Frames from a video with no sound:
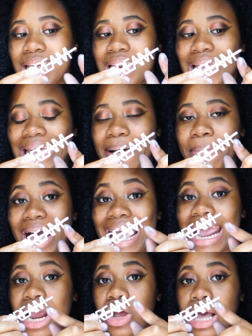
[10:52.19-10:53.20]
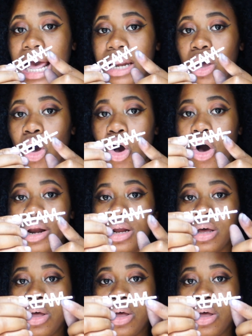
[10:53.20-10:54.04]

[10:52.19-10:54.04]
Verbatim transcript: and it, my hair got caught